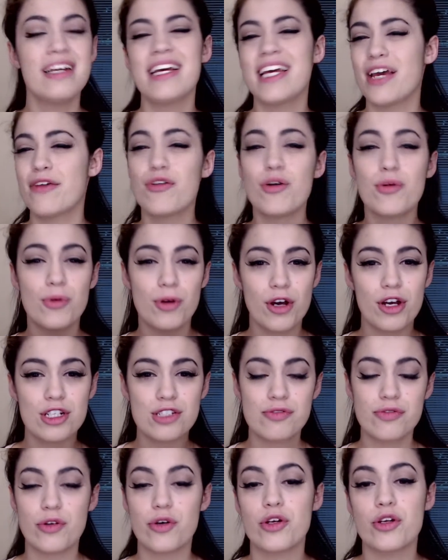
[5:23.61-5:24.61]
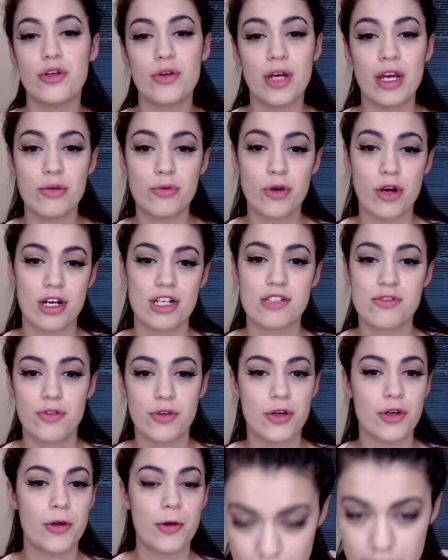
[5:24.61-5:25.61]
If it works for you, it works for
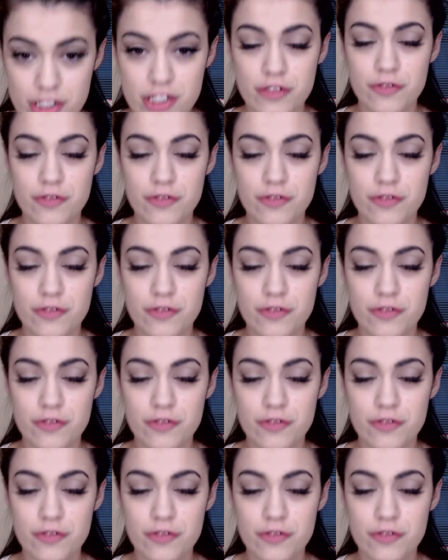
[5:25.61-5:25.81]
you.